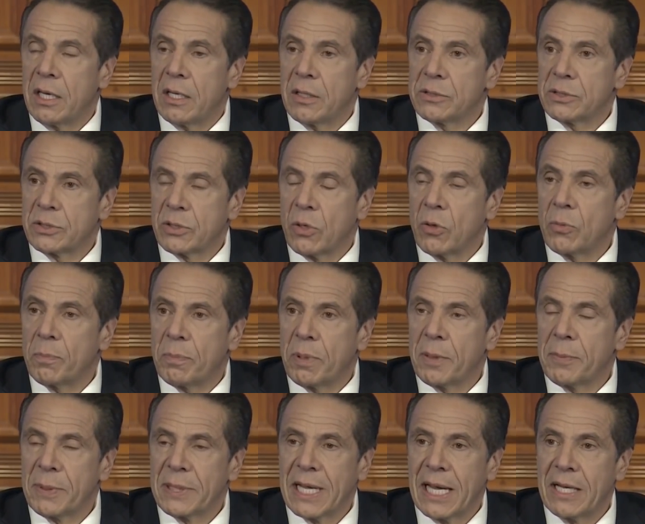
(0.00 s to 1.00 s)
So
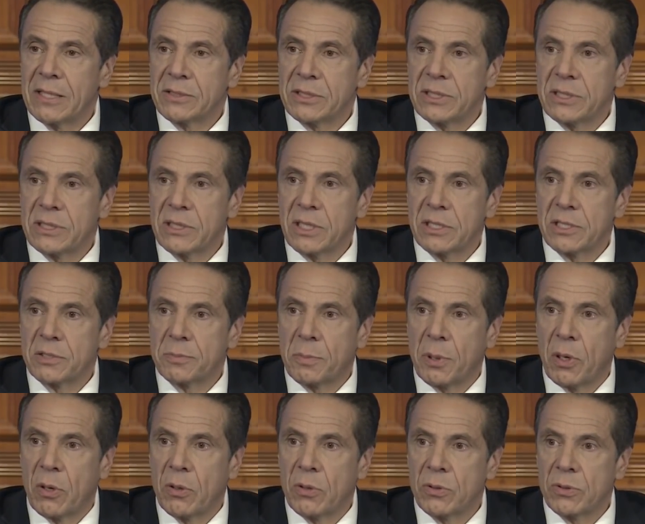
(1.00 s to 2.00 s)
public housing does
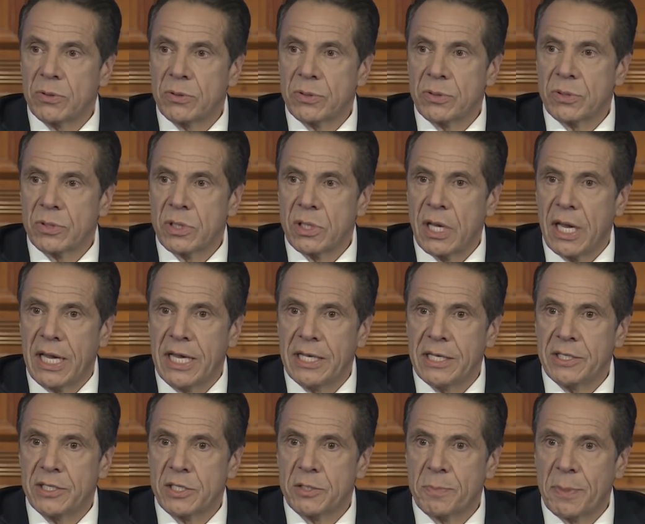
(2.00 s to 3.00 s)
pose
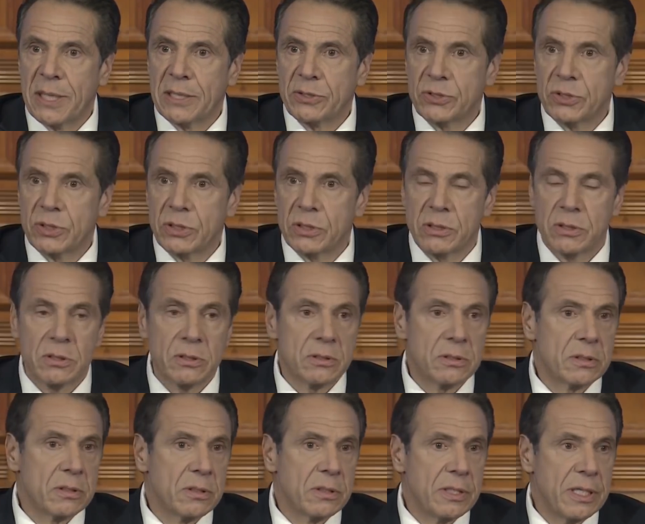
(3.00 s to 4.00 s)
a special
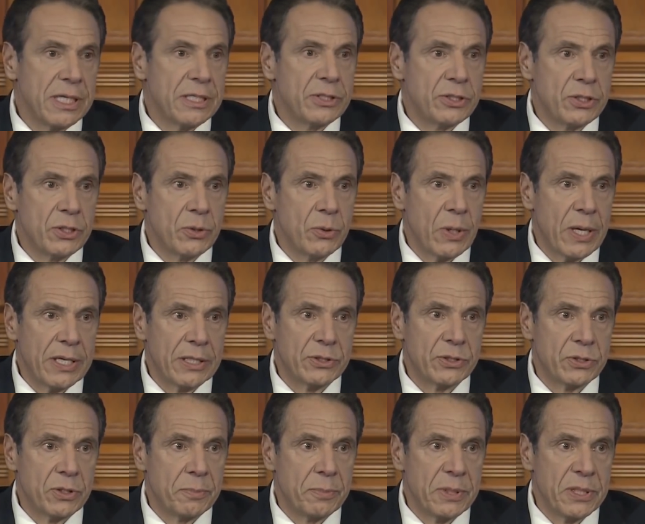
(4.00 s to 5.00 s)
issue, and
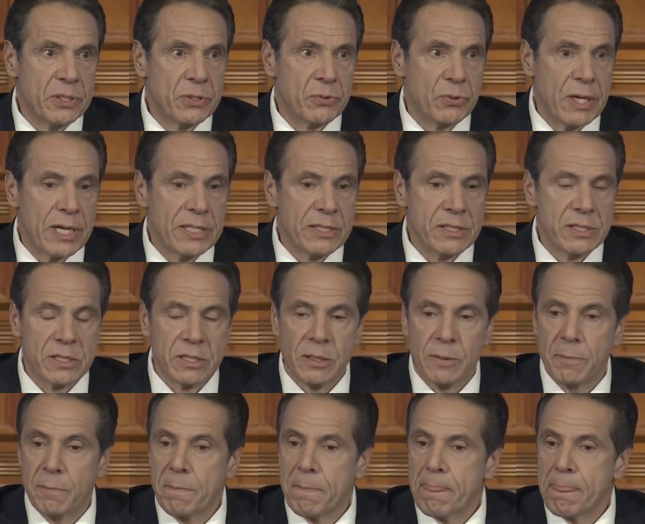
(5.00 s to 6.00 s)
it should be addressed.
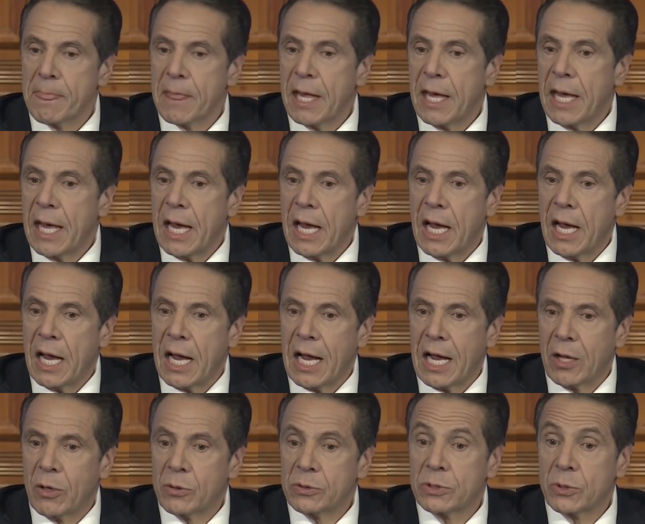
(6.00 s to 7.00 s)

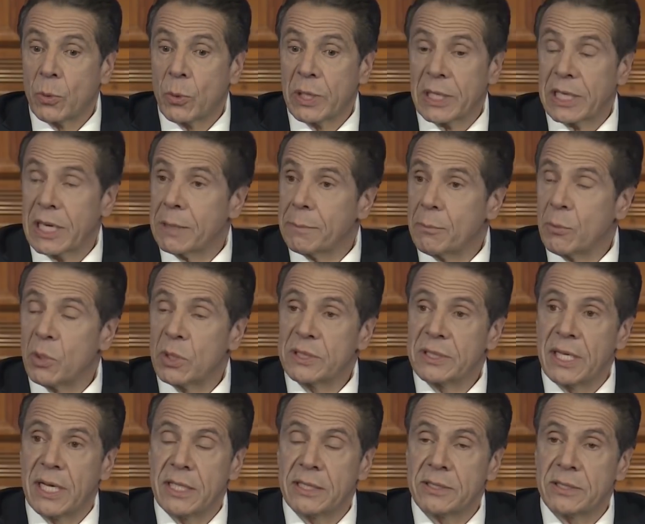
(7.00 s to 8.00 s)
I also want to get more
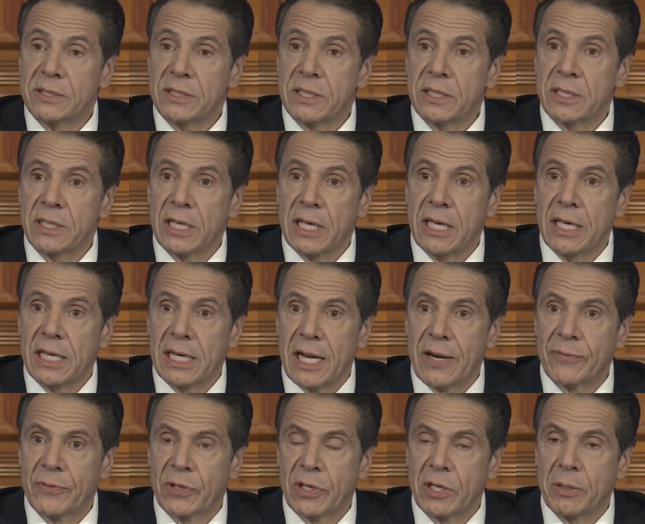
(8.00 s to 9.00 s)
testing in
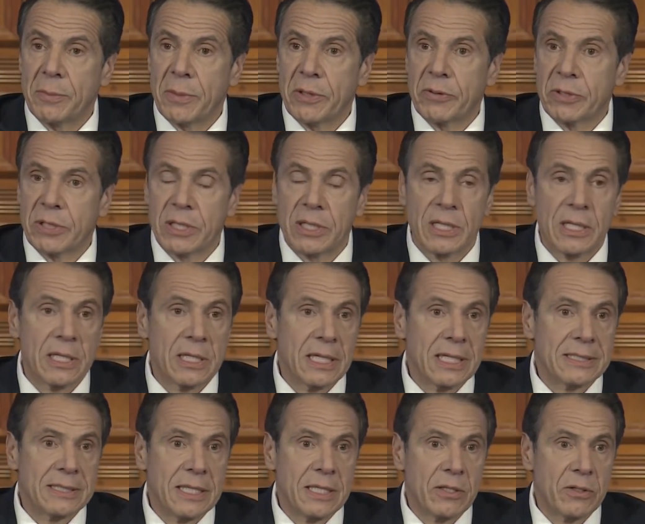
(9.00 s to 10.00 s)
African American and
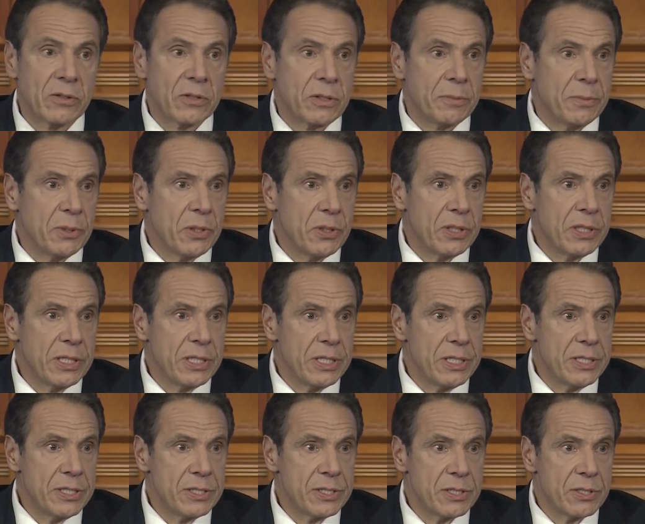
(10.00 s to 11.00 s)
Latino
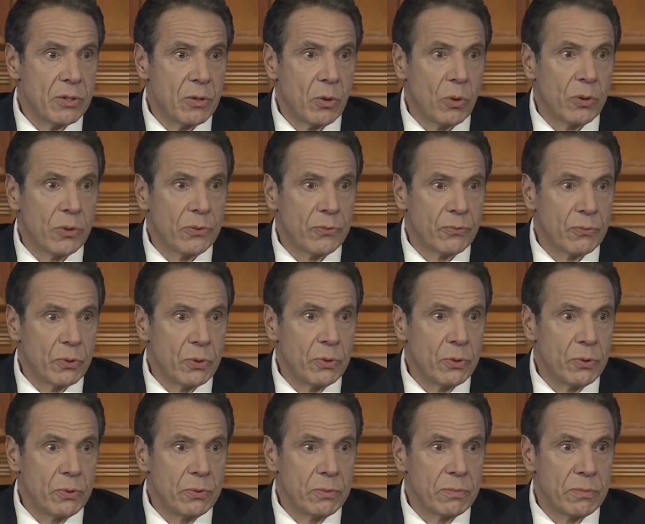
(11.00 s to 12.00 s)
communities all
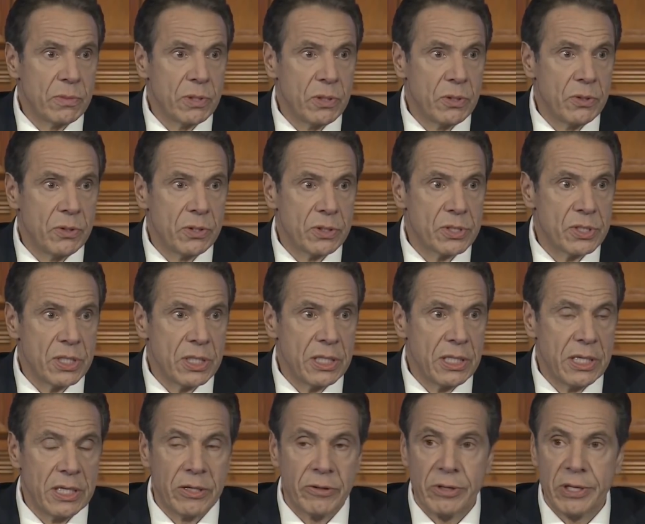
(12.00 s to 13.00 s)
through the New York
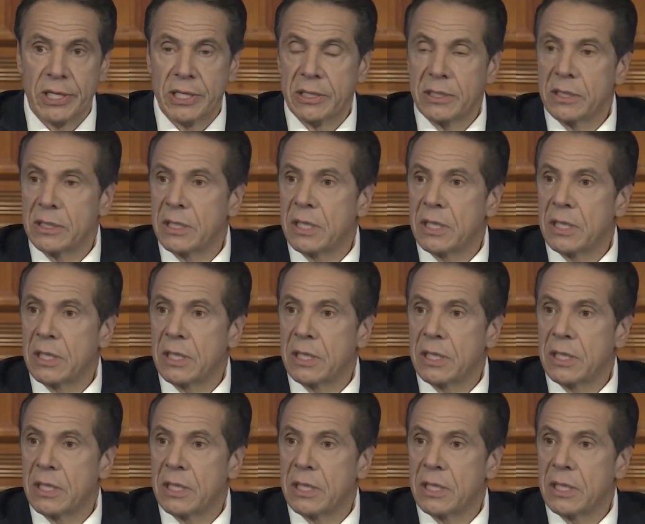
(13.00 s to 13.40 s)
City area,